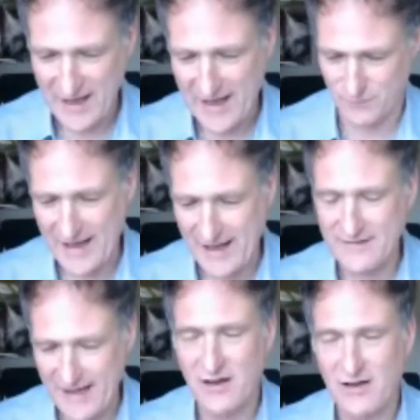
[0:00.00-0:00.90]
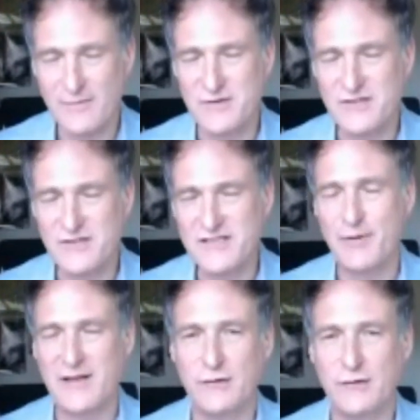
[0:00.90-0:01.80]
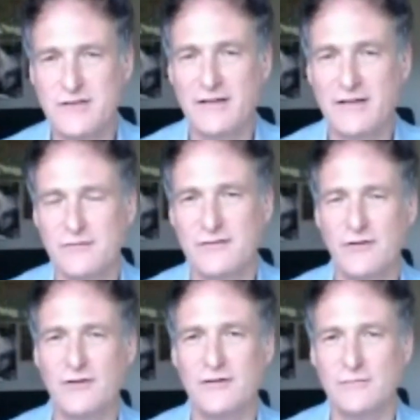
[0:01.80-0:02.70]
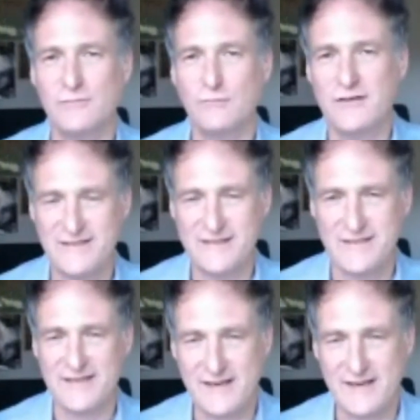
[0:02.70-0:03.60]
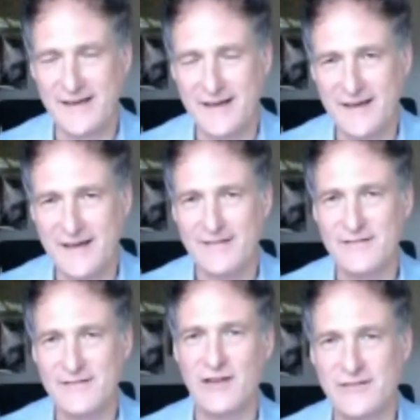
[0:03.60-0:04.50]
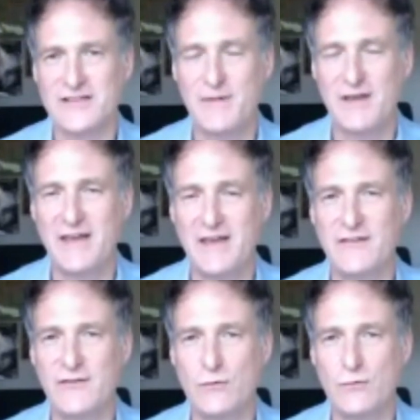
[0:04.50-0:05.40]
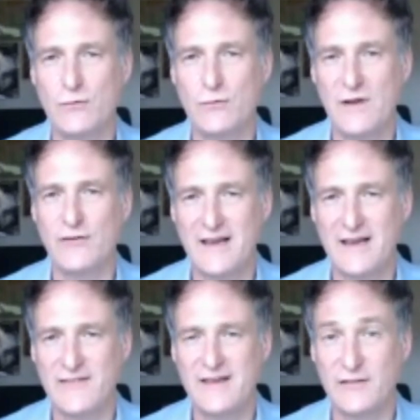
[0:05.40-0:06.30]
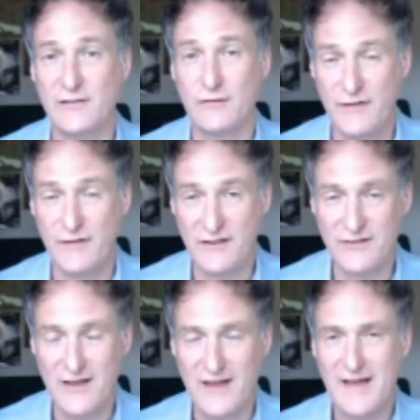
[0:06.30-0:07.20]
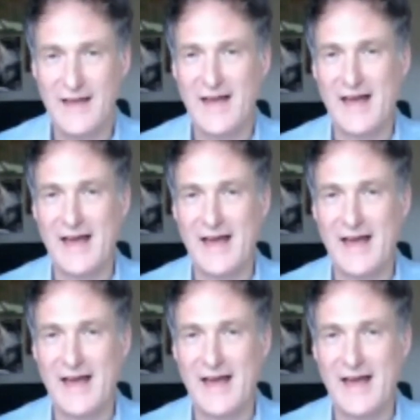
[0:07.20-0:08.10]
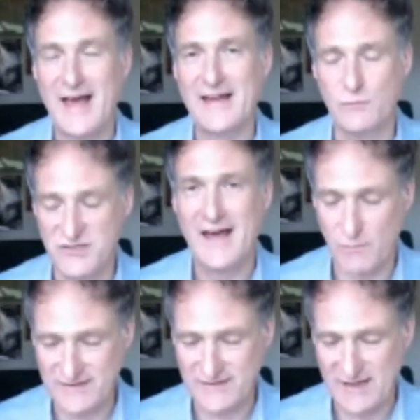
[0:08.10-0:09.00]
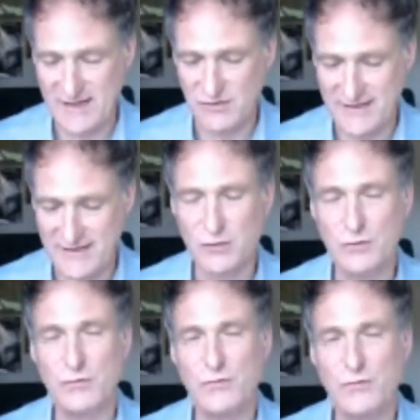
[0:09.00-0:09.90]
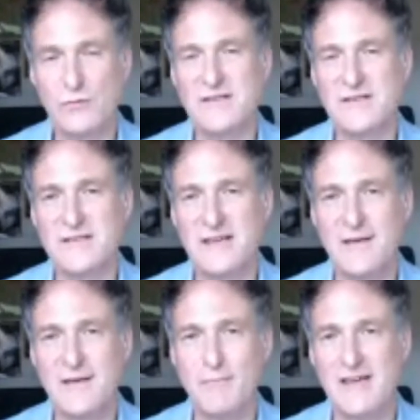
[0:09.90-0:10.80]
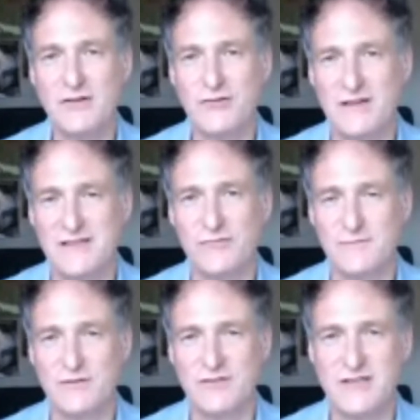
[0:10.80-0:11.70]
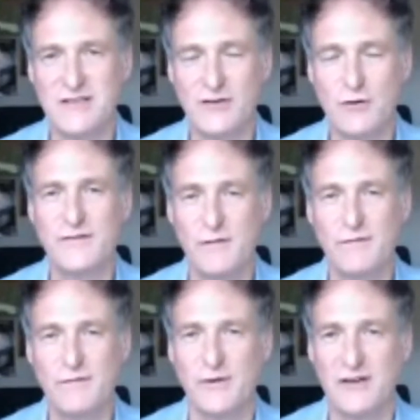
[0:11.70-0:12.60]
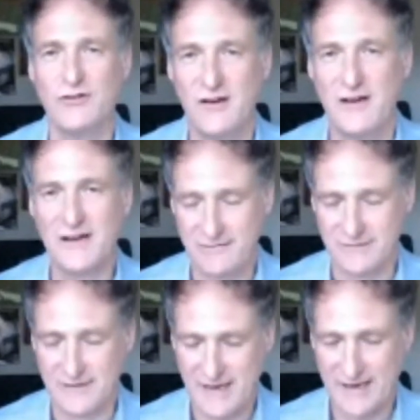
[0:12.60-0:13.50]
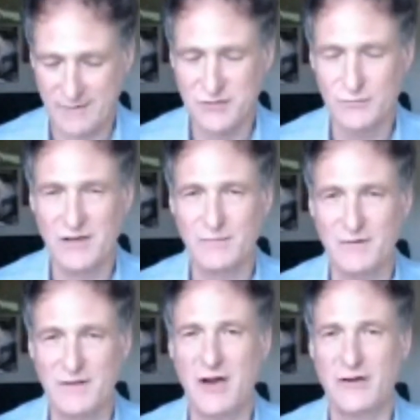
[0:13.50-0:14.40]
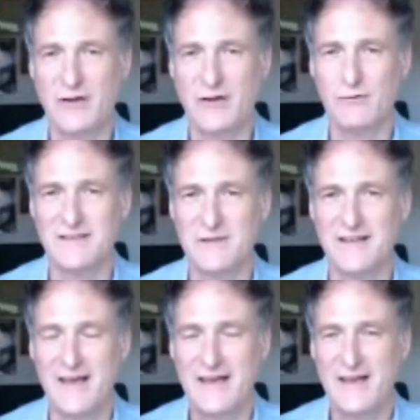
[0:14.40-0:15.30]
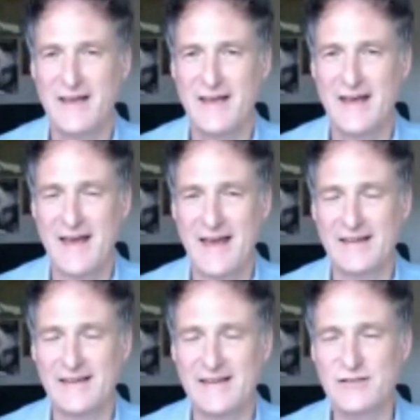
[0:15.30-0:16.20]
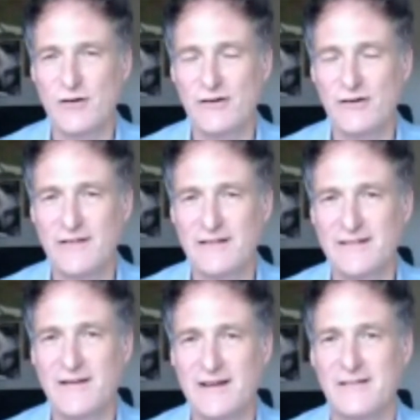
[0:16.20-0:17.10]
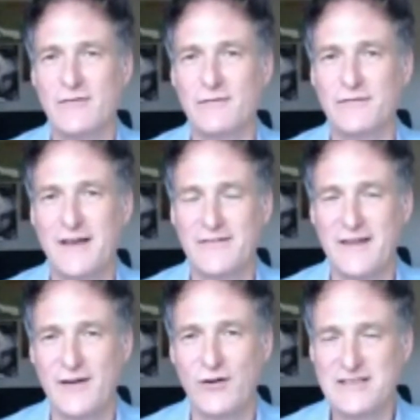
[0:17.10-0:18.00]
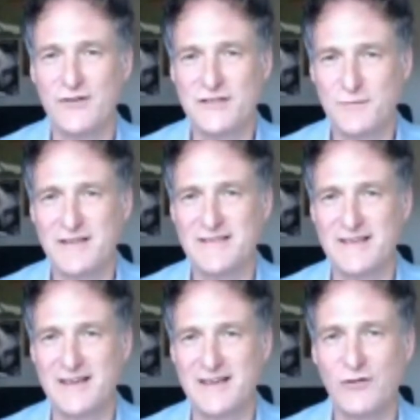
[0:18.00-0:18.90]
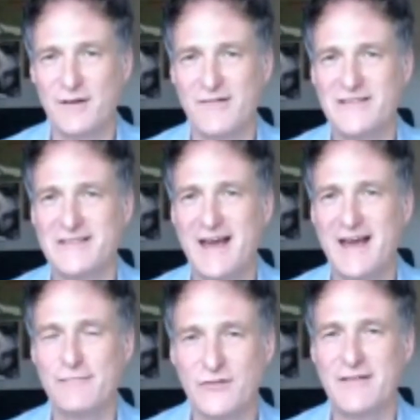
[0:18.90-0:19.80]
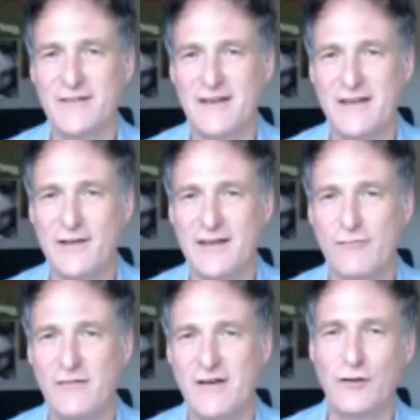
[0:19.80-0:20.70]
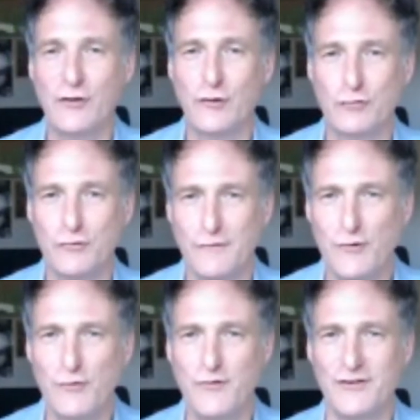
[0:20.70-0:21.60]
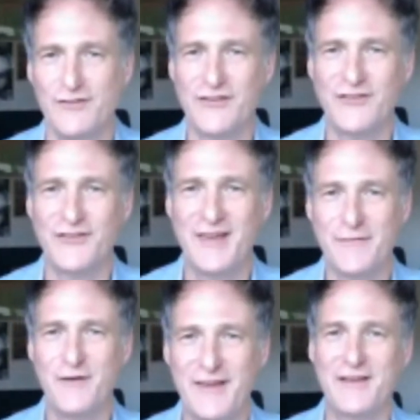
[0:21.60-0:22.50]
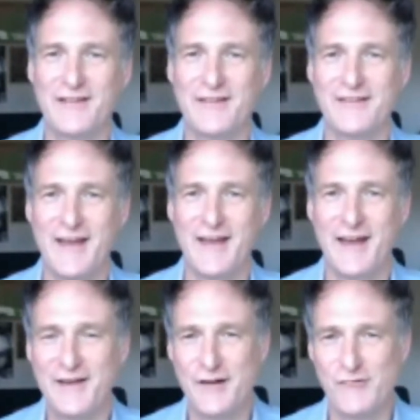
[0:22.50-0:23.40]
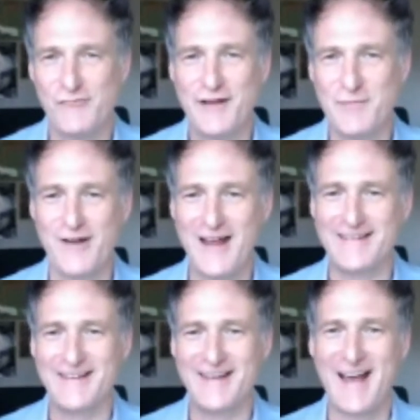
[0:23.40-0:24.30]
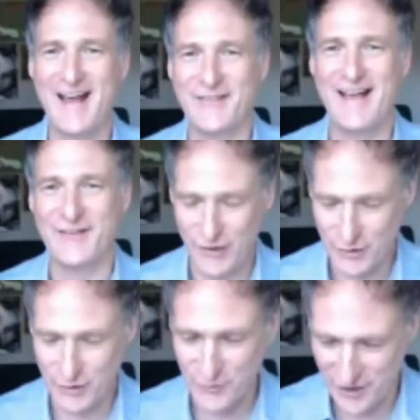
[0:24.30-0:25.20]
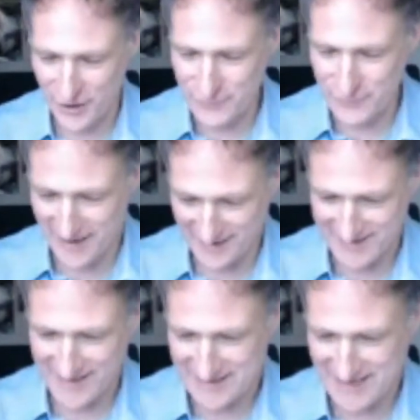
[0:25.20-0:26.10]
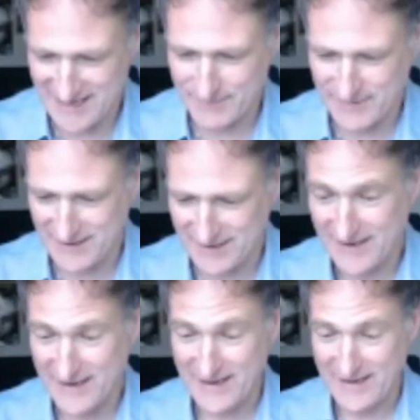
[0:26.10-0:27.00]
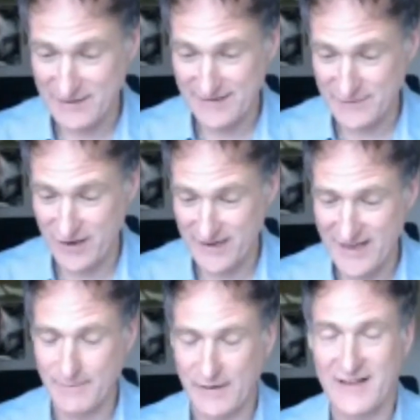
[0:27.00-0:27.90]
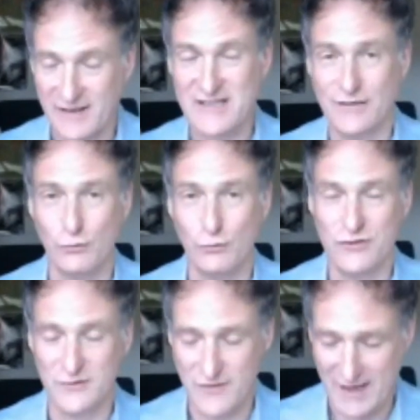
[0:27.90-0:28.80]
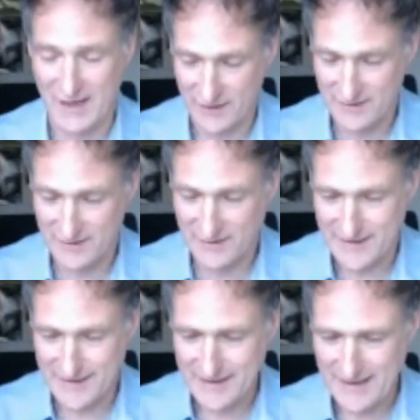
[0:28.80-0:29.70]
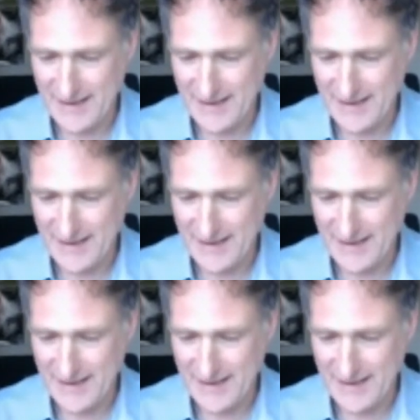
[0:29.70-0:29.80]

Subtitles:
And I was up in Luton on Wednesday and speaking to Kate Griffiths, and afterwards I went down to see Marjorie's, which is a coffee shop in Hightown, and I was talking with Michael Misson there, and he's got an event going off down there on the 20th where he's gathering the great and the good of Luton to see if we can rebrand it as Lutonia. So that's happening this Friday coming, and that's the launch of that event.